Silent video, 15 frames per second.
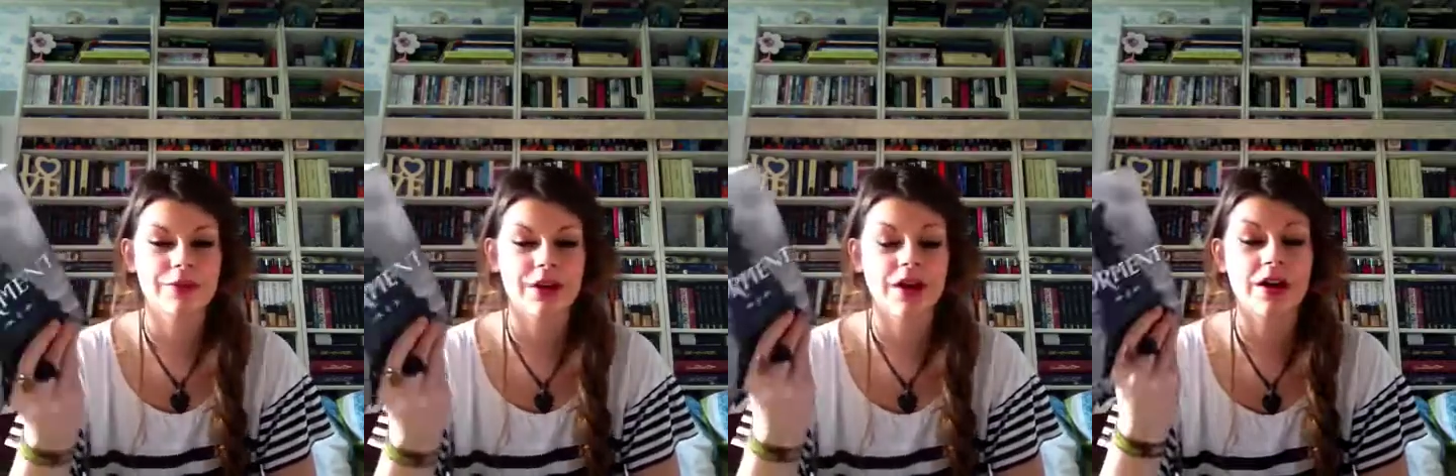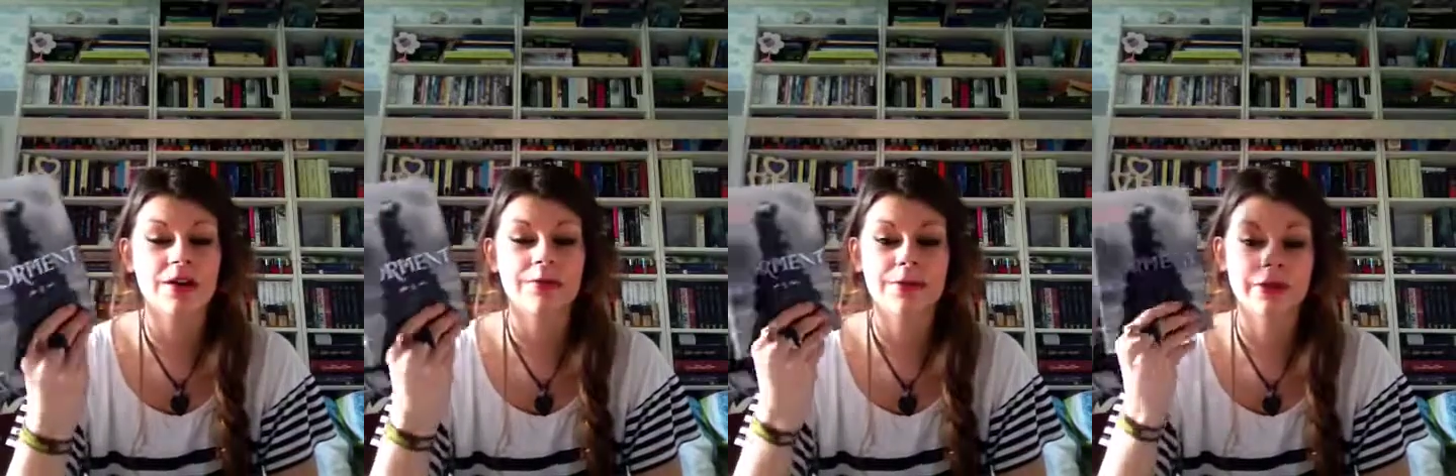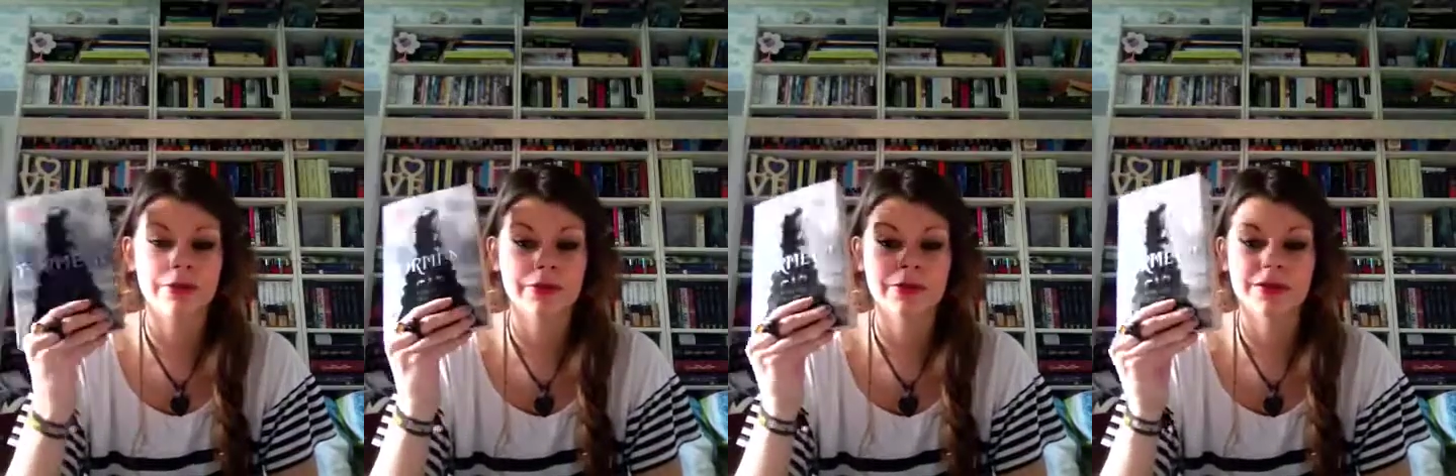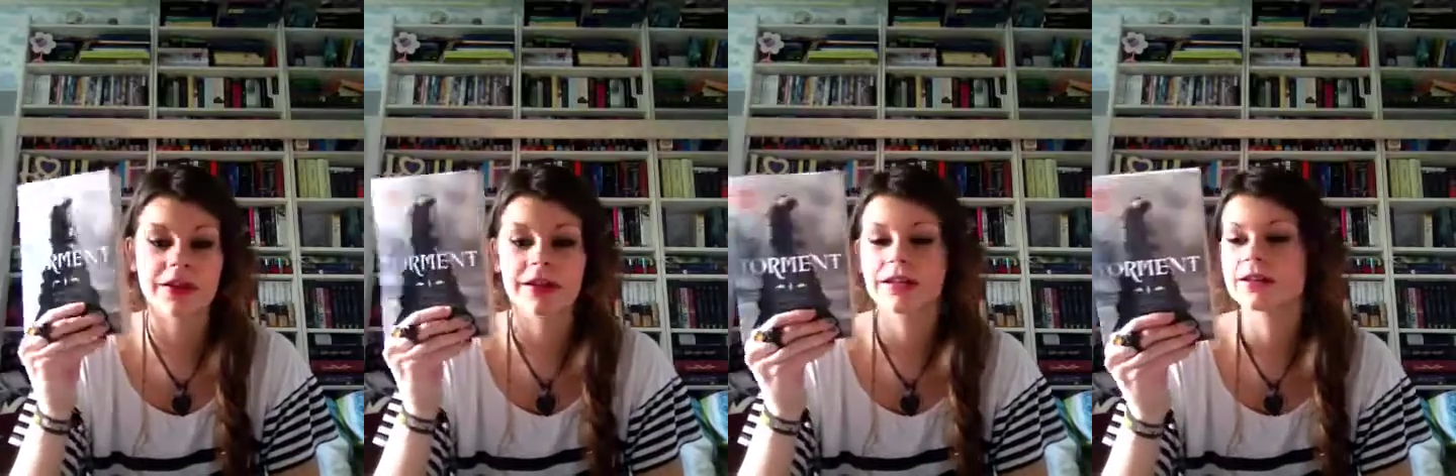but I'm going
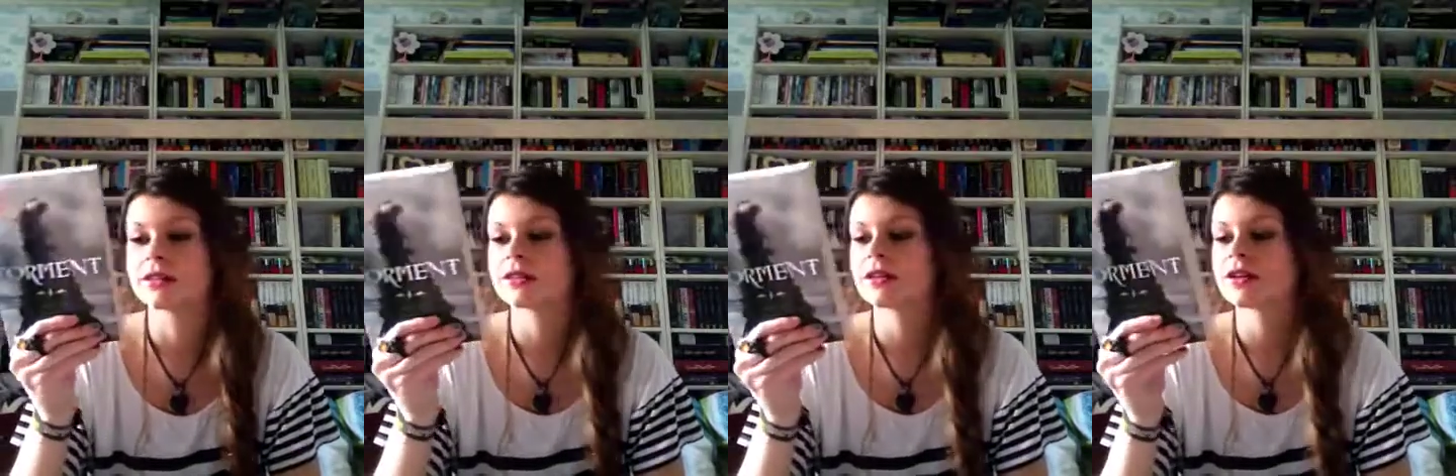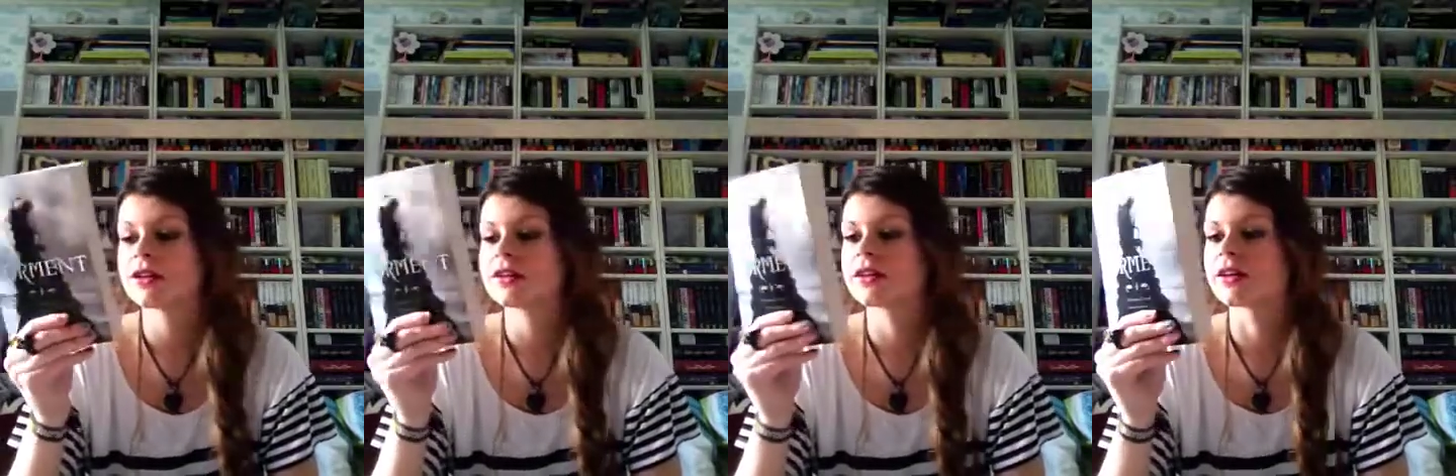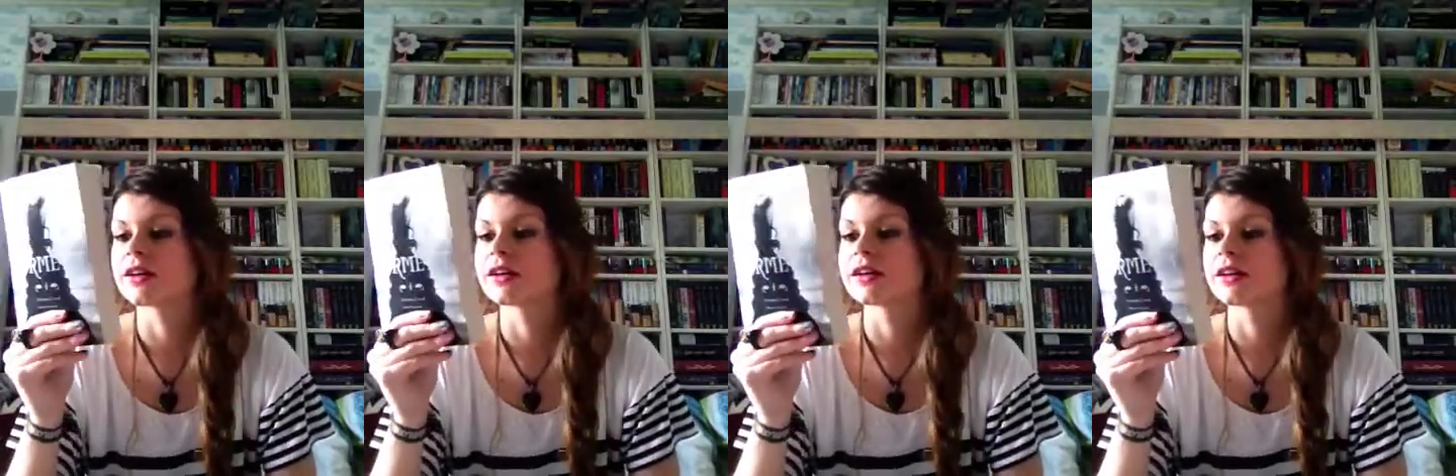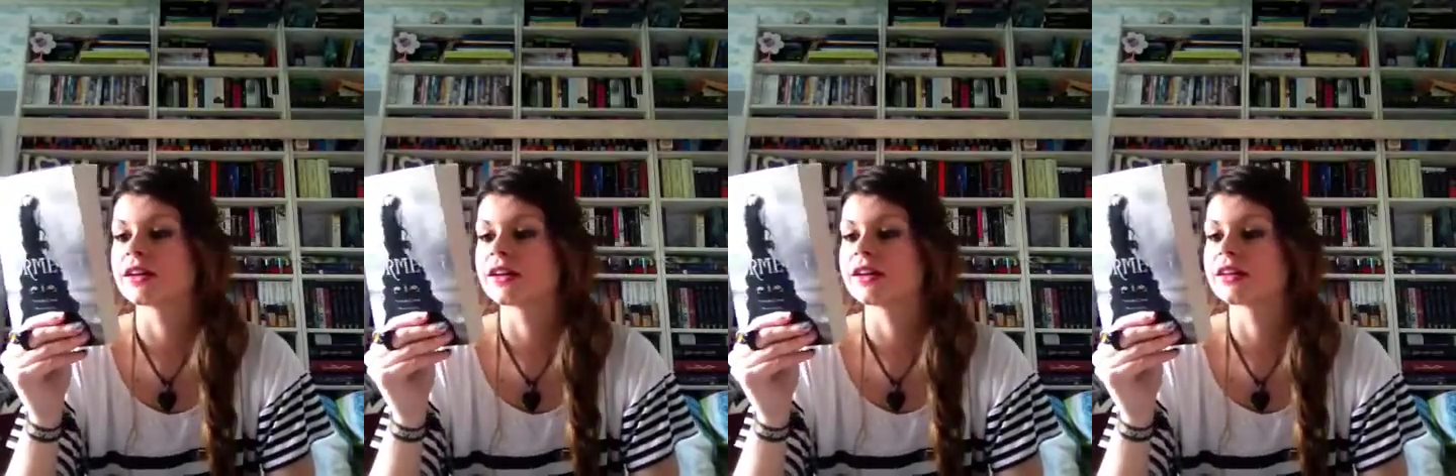to like, I
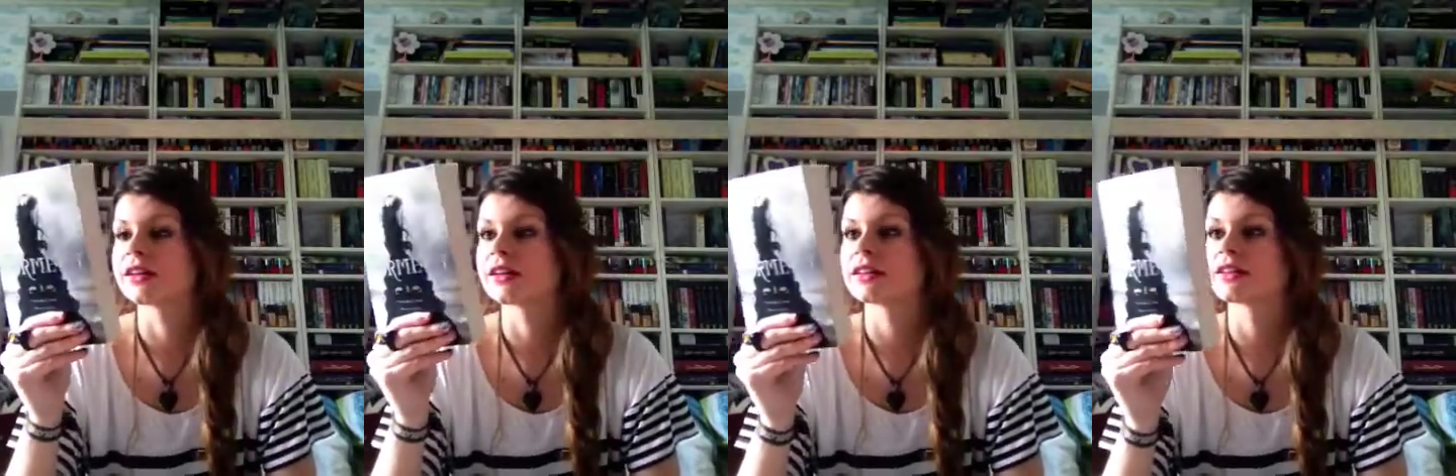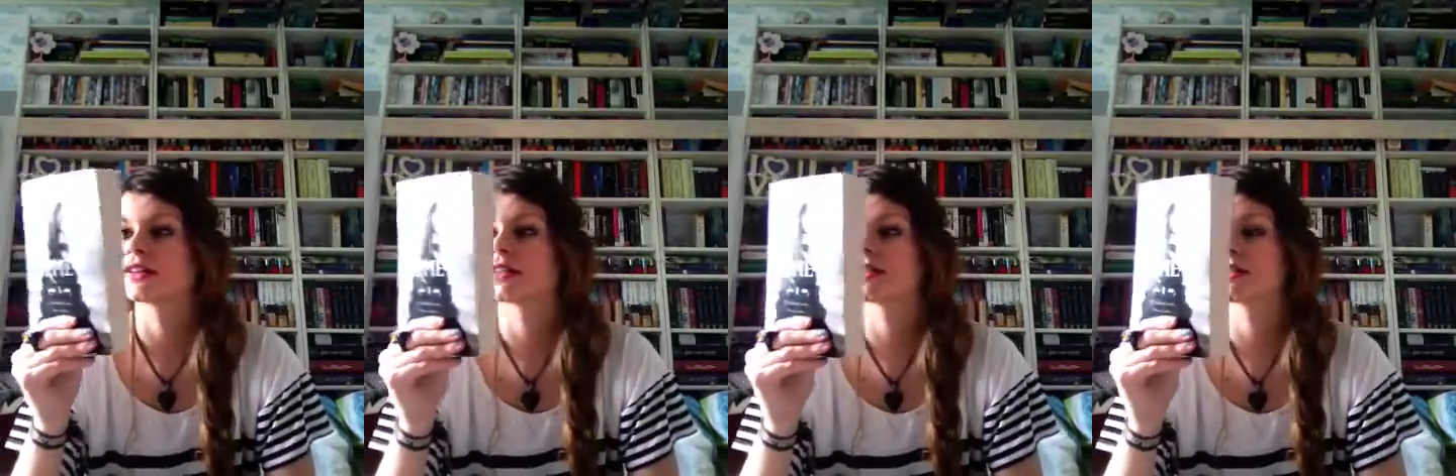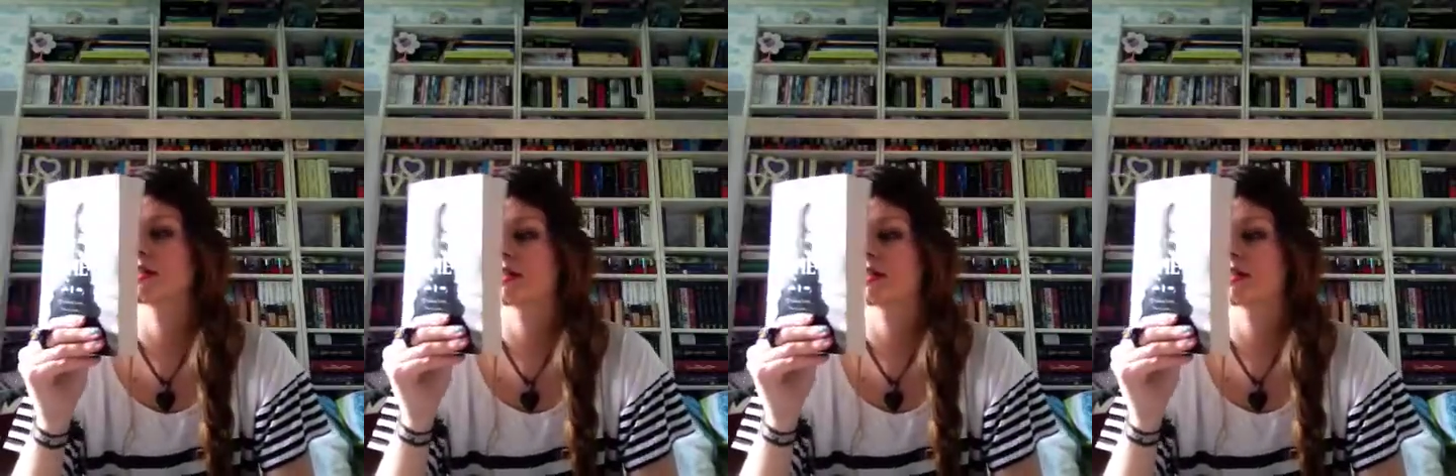like it. And then